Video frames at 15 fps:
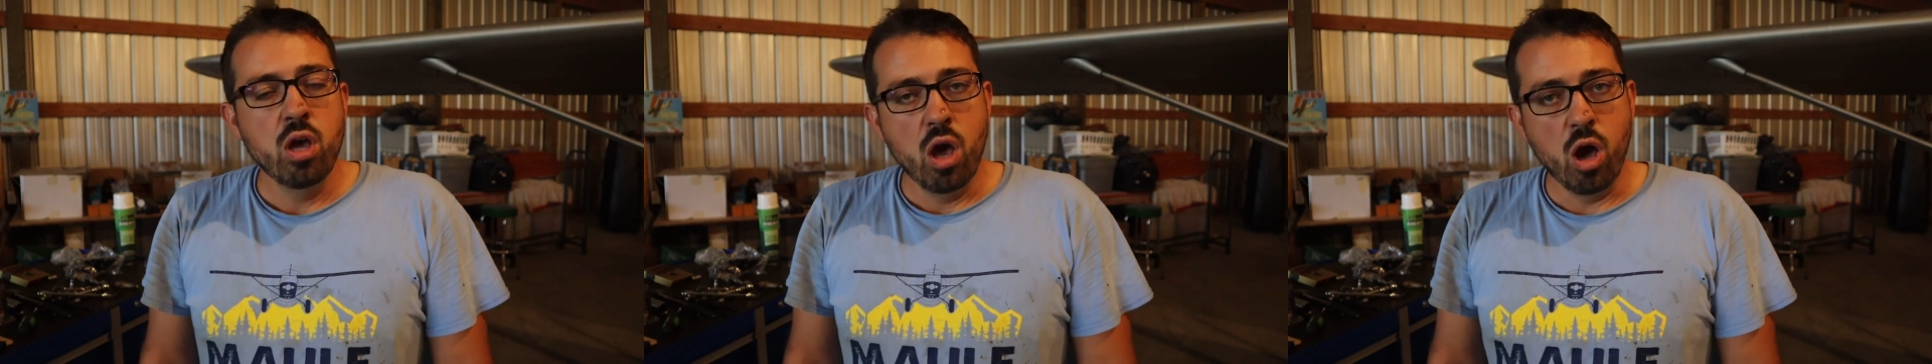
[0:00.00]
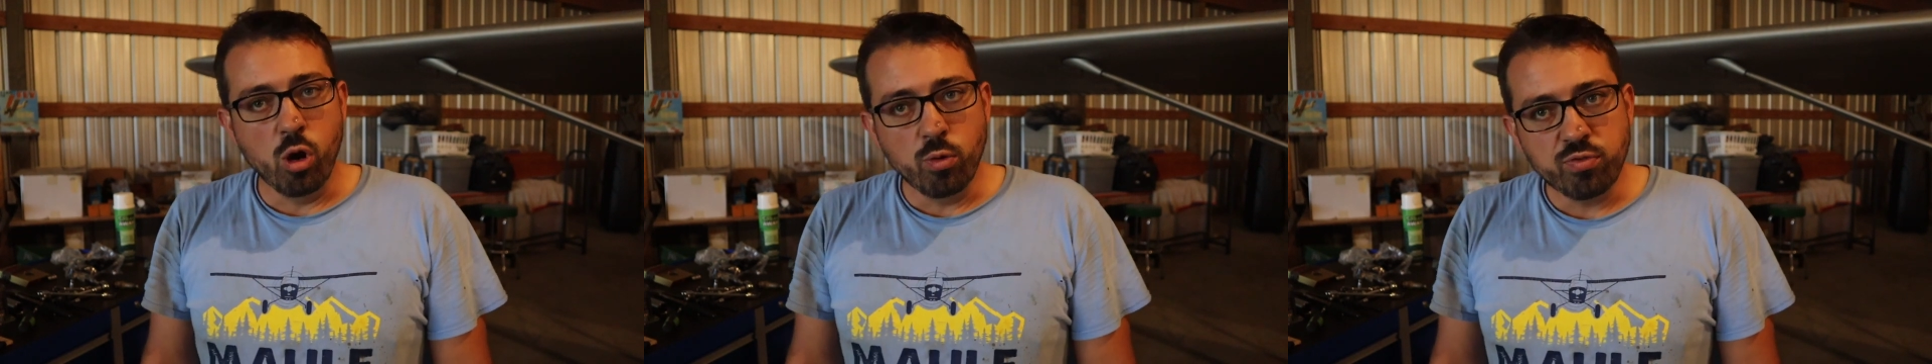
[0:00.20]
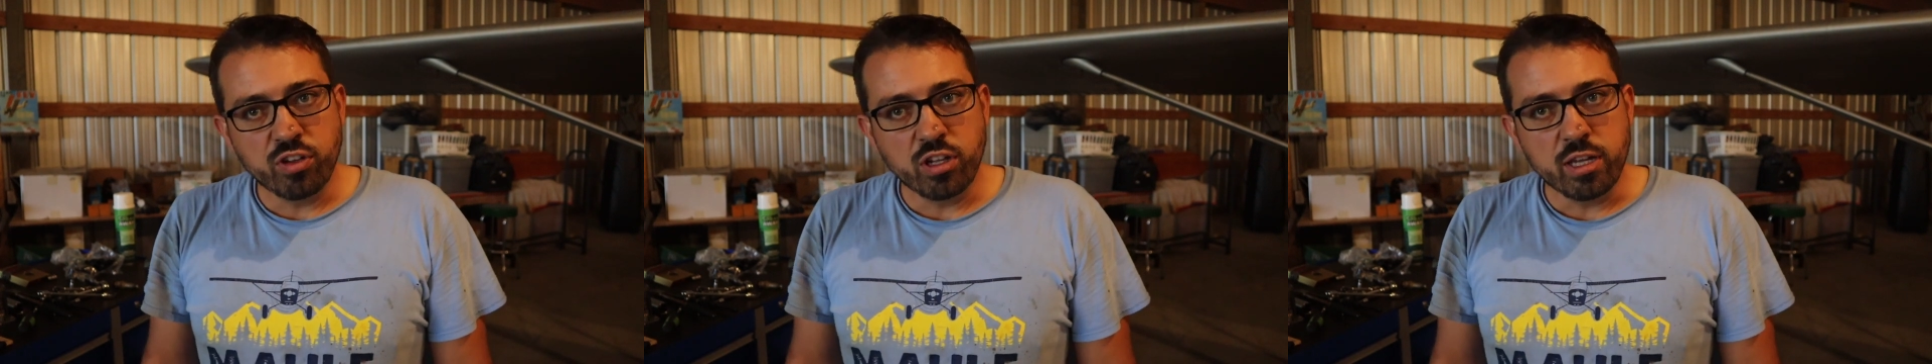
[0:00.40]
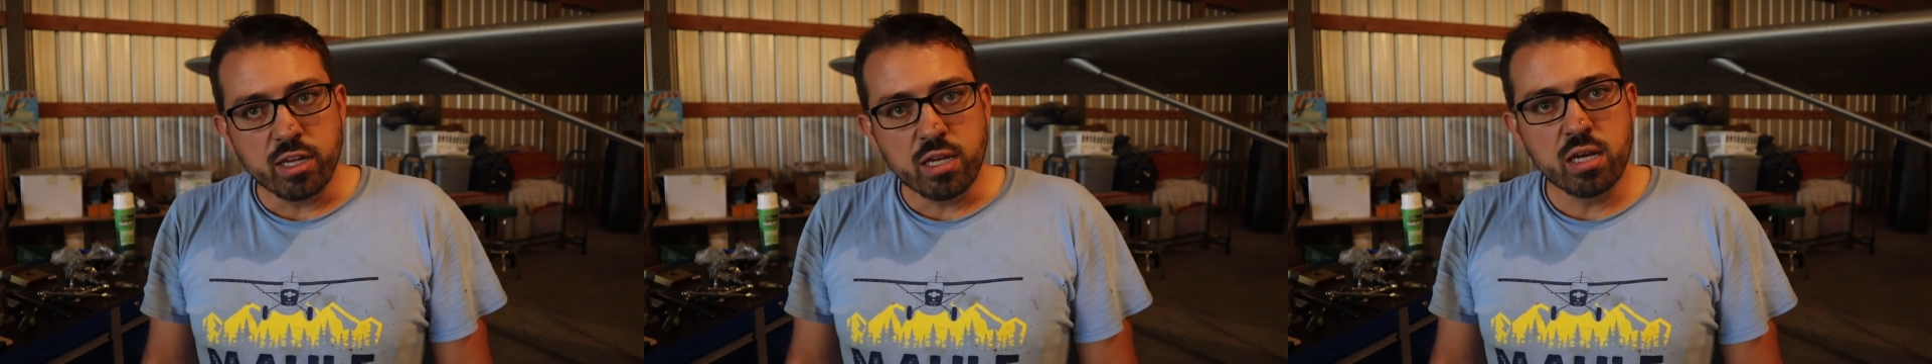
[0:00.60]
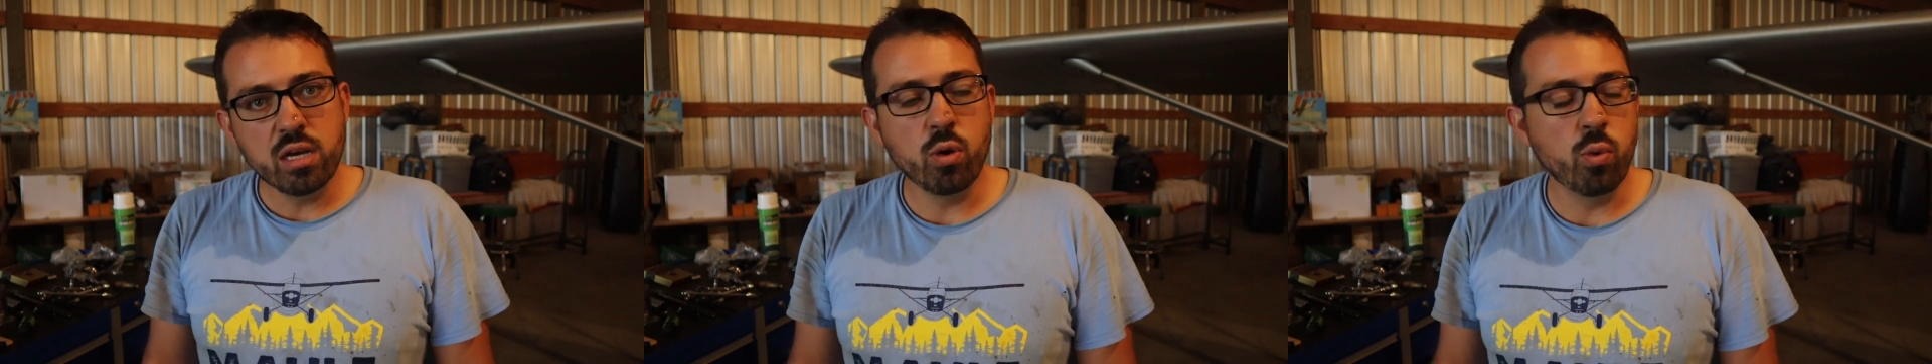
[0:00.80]

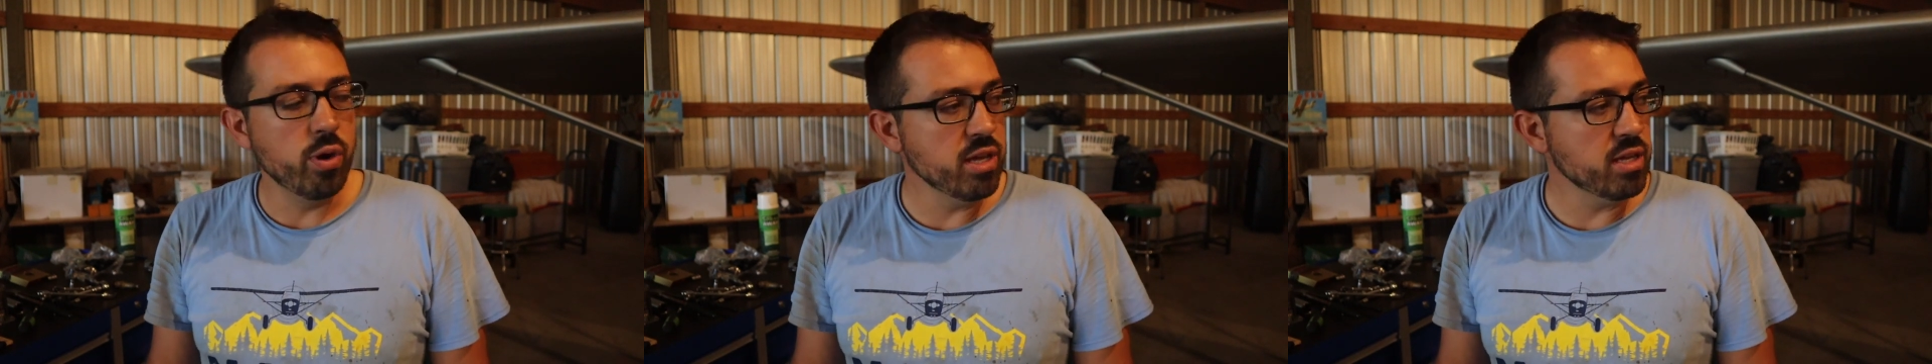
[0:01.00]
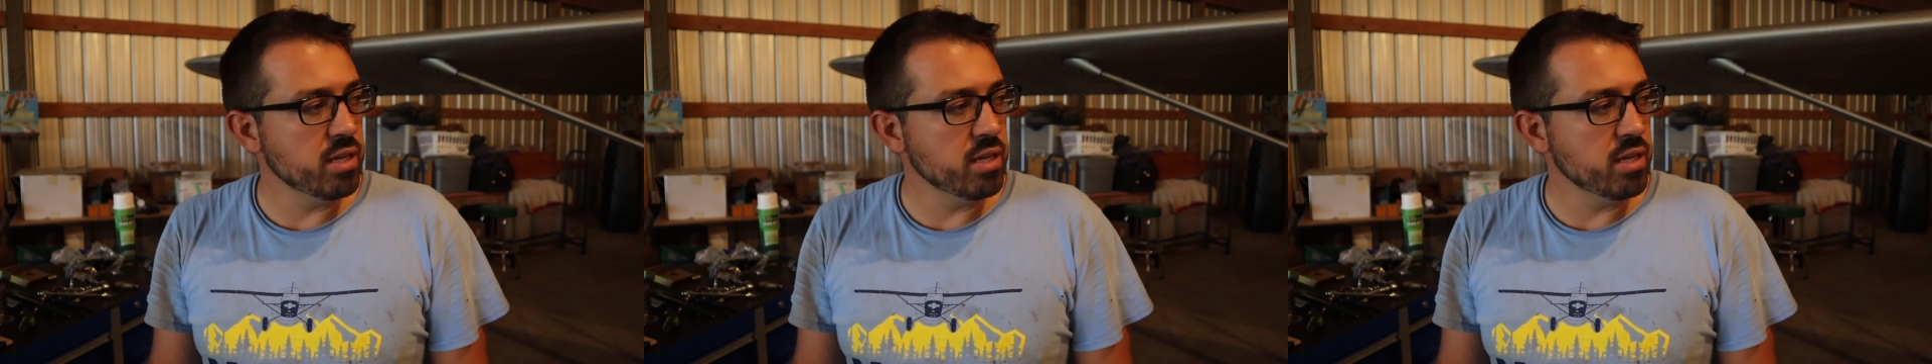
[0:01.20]
hopefully we